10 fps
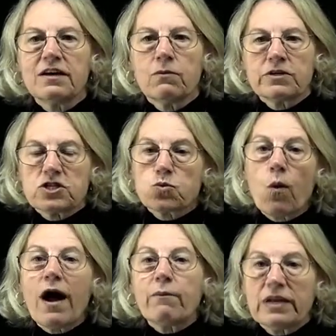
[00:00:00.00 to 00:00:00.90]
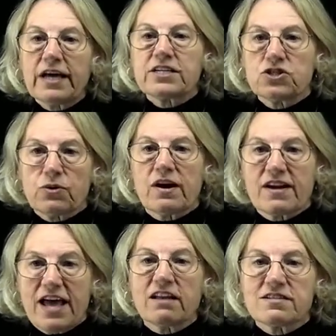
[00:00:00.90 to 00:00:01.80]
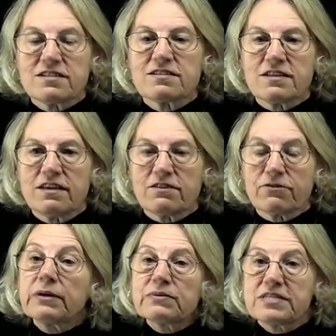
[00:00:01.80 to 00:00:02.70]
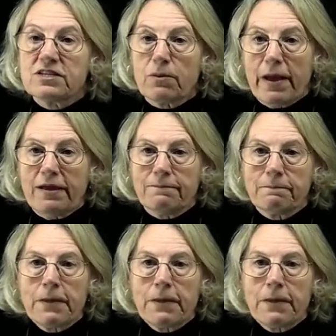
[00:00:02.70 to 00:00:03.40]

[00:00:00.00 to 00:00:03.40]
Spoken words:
which is why we like to do our analysis in the frequency domain.